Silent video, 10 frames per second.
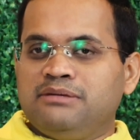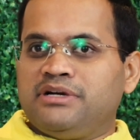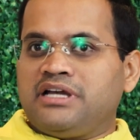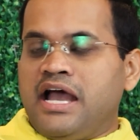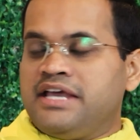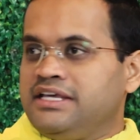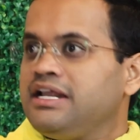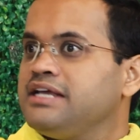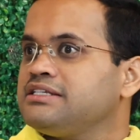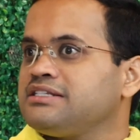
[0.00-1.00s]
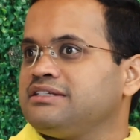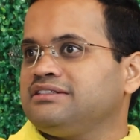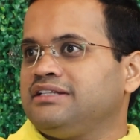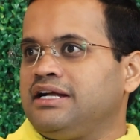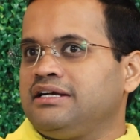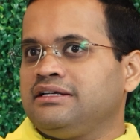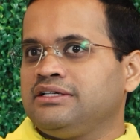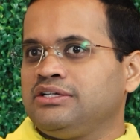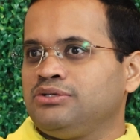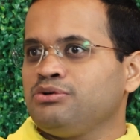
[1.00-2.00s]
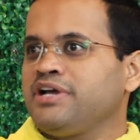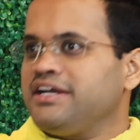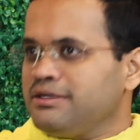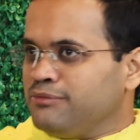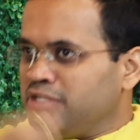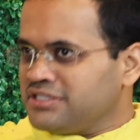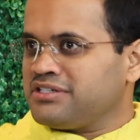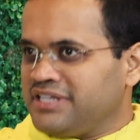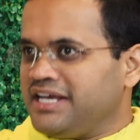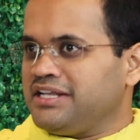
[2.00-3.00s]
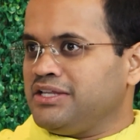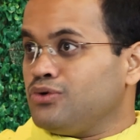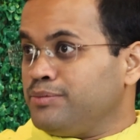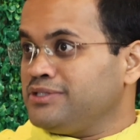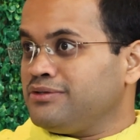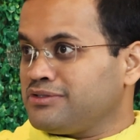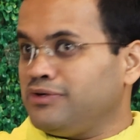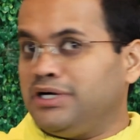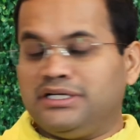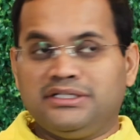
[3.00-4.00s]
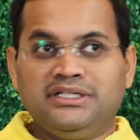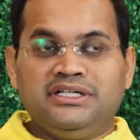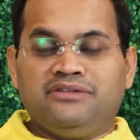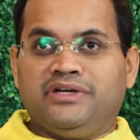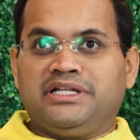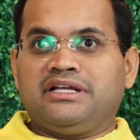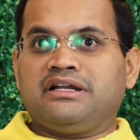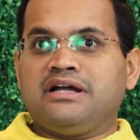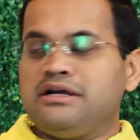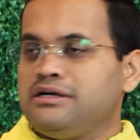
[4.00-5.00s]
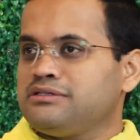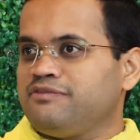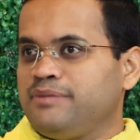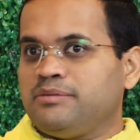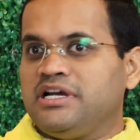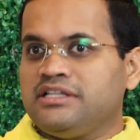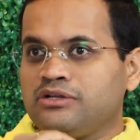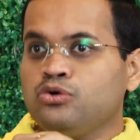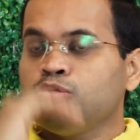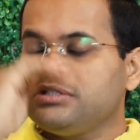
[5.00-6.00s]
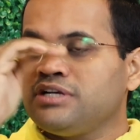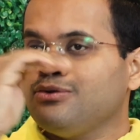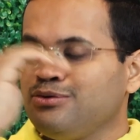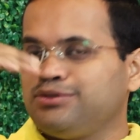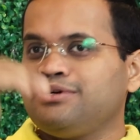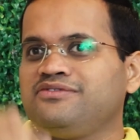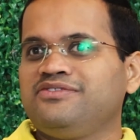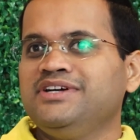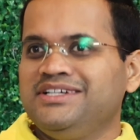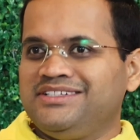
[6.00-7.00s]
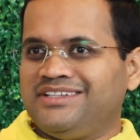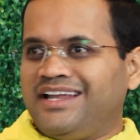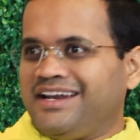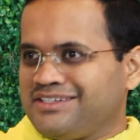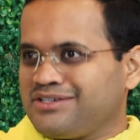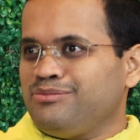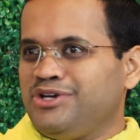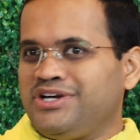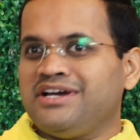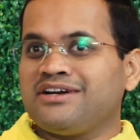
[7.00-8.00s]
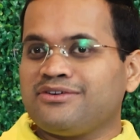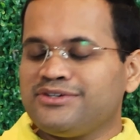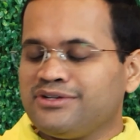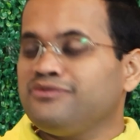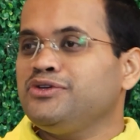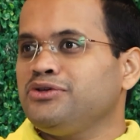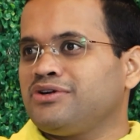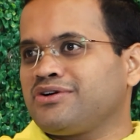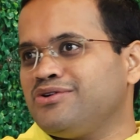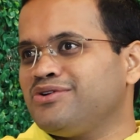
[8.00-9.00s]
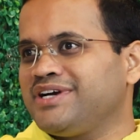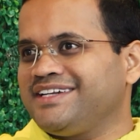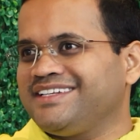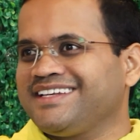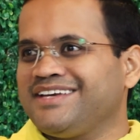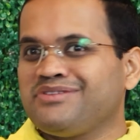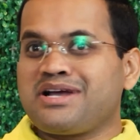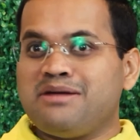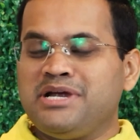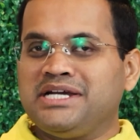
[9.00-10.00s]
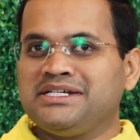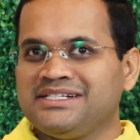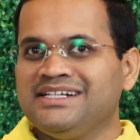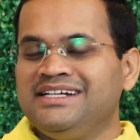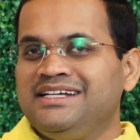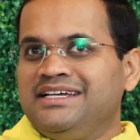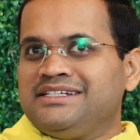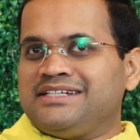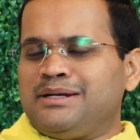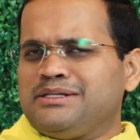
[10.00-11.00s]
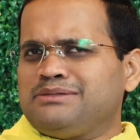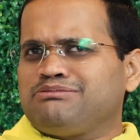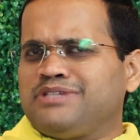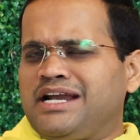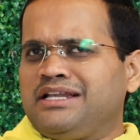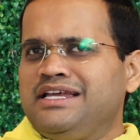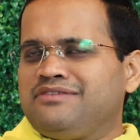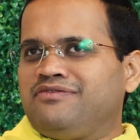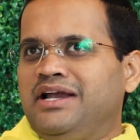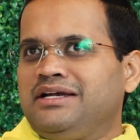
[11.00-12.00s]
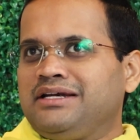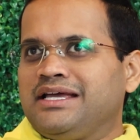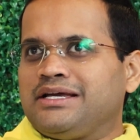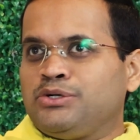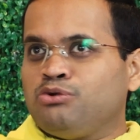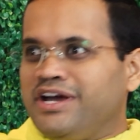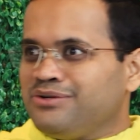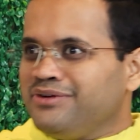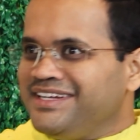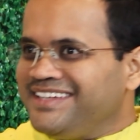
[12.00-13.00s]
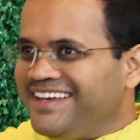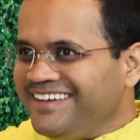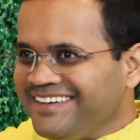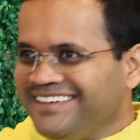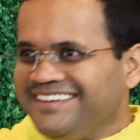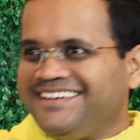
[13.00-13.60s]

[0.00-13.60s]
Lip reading: But I realized that to get it merged there in the open source world, where there are hundreds of people, and then who's and who's of the Linux community are going to review your code and then give the comments. So suddenly it felt like, do I know anything?